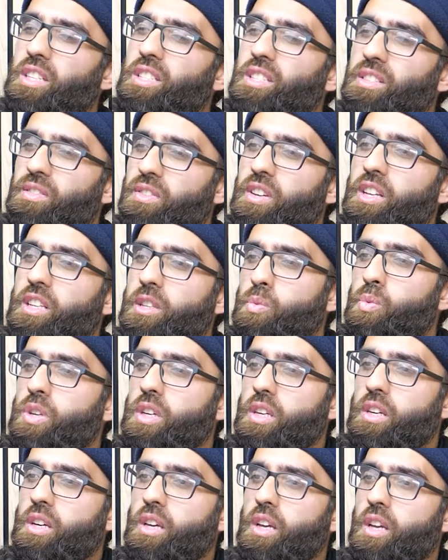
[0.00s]
severely
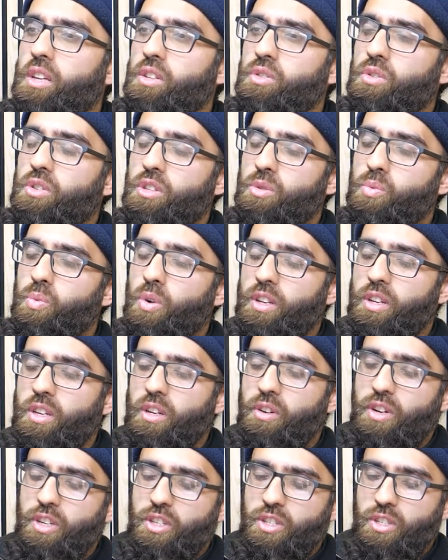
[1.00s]
weak. So there's one
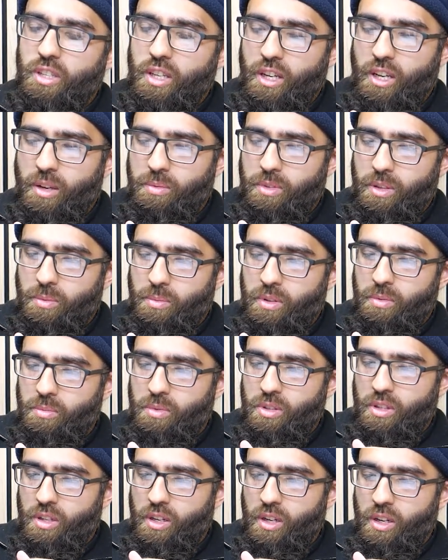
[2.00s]
narration that comes up in
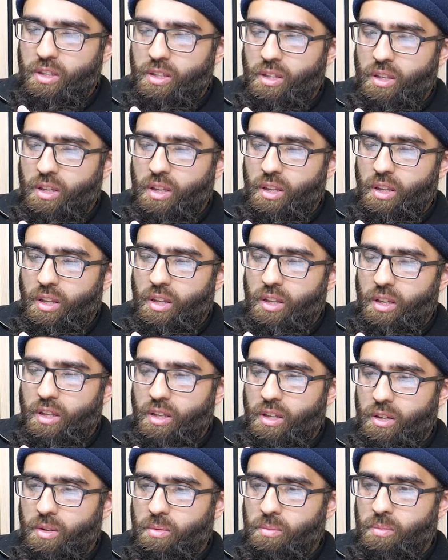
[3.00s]
Mishkāt,
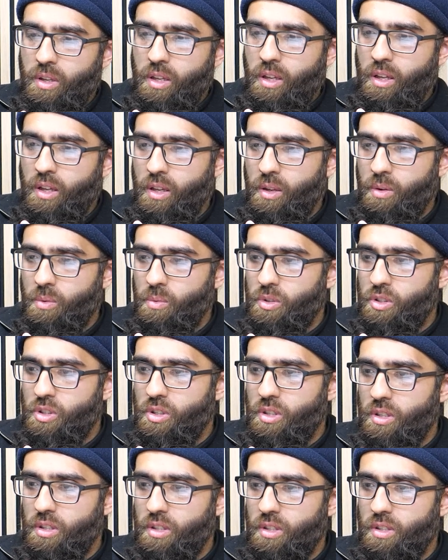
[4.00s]
which
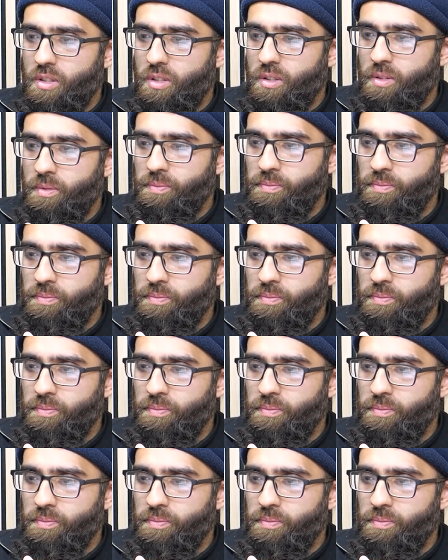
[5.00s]
is